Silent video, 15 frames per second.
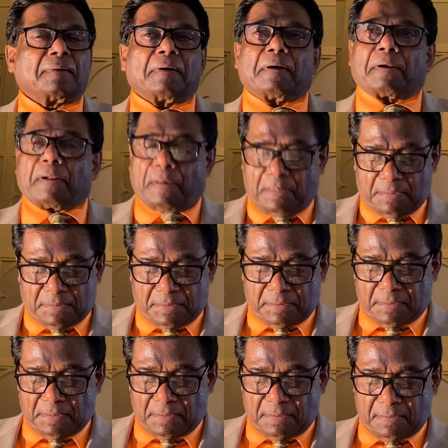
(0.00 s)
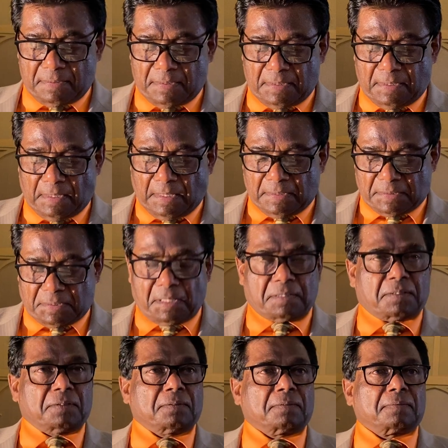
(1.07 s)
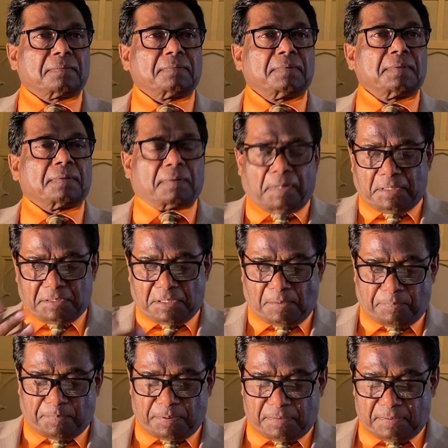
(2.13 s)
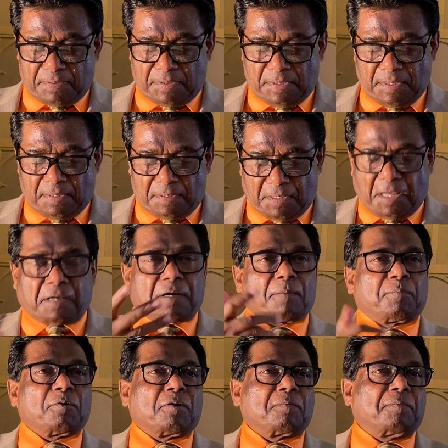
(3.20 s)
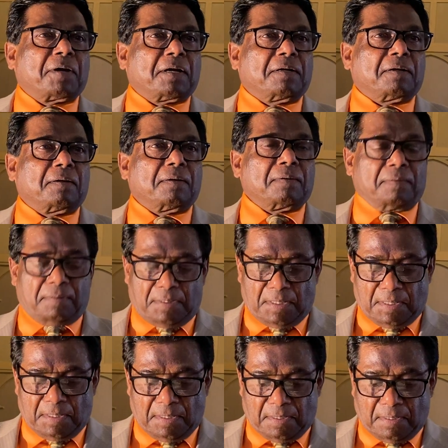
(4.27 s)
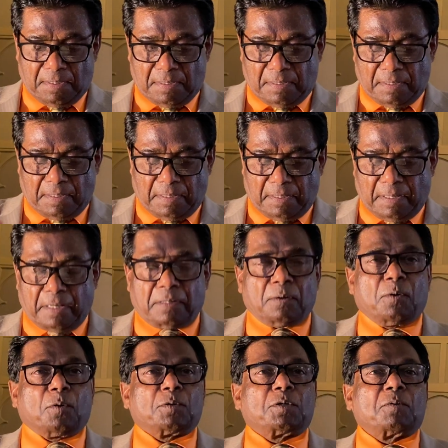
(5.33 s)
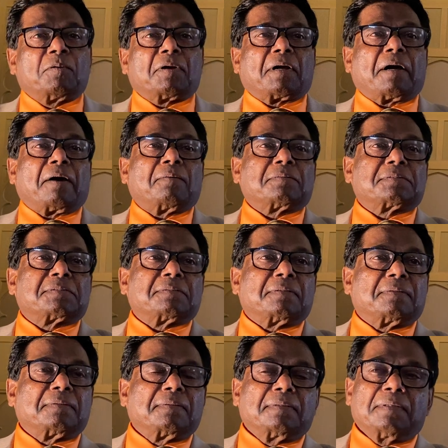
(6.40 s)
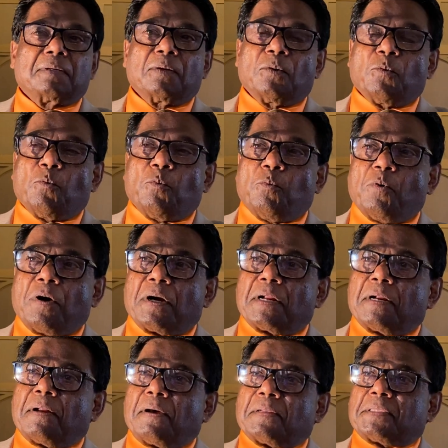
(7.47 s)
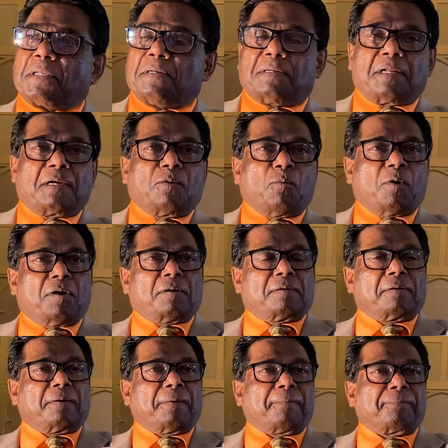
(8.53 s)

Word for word: Arise, I say to you, rise up, take up your bed, and go to your house. What an authentic word!